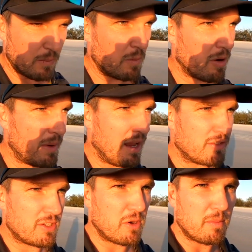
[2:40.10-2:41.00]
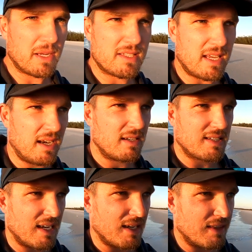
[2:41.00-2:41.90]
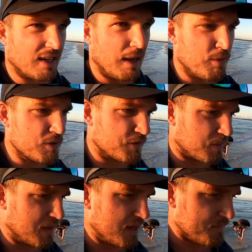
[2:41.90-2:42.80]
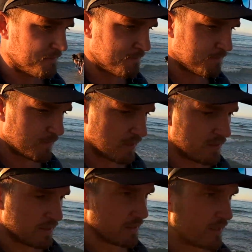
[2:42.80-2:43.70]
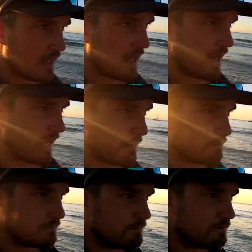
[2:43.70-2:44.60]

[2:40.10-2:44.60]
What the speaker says: then we'll probably have to do a big send to the Keppels from there. I